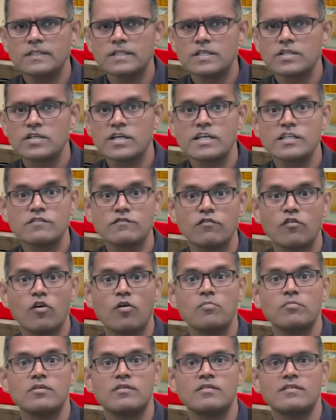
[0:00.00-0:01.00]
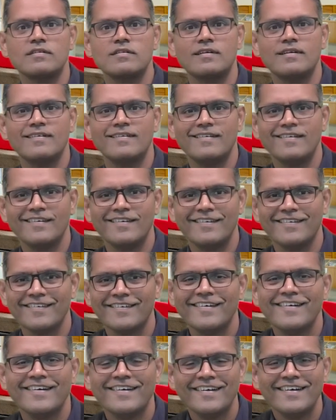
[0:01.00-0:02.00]
transformer. Yeah.
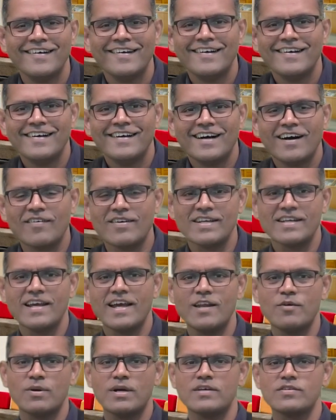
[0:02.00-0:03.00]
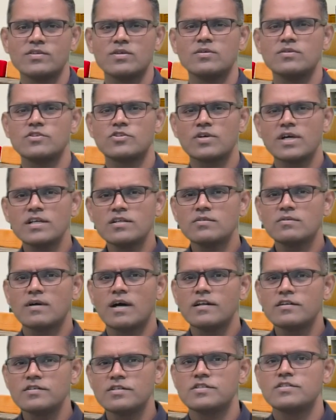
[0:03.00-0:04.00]
All right, anyway, so try to
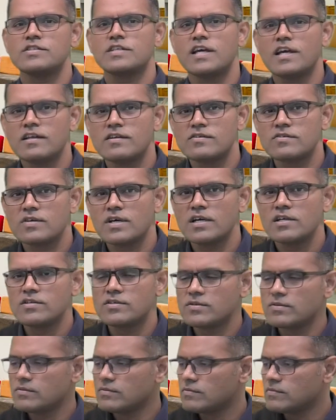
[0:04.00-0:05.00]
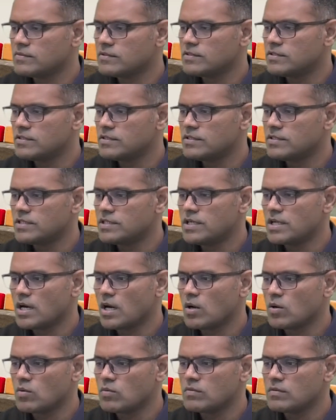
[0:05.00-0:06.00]
understand, try to
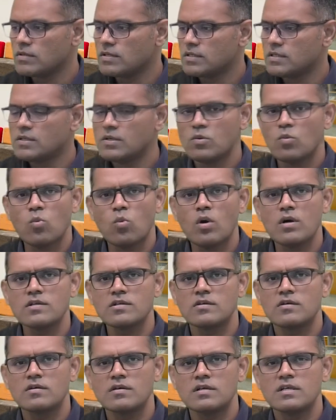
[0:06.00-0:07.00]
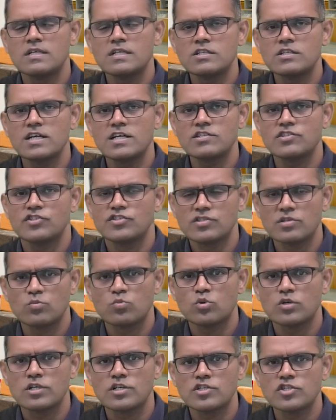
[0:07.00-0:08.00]
know what are transition
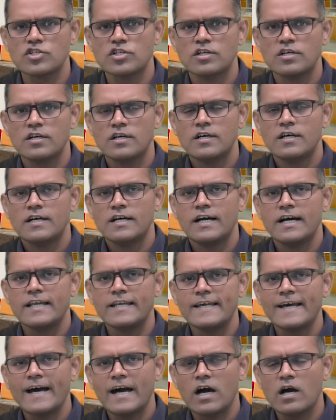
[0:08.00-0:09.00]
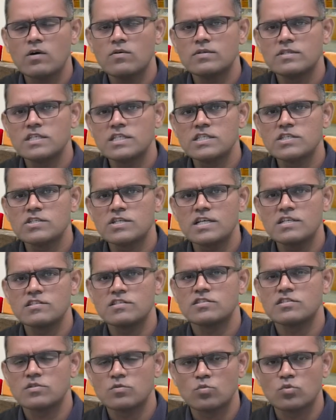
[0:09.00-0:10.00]
words and how these
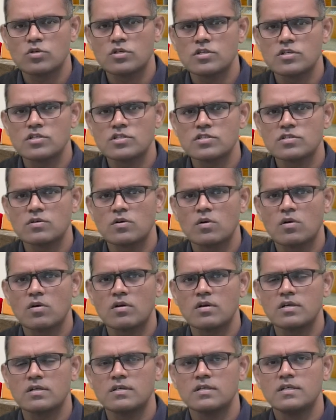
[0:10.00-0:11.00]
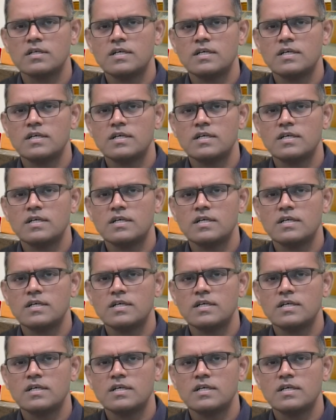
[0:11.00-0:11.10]
transition words are,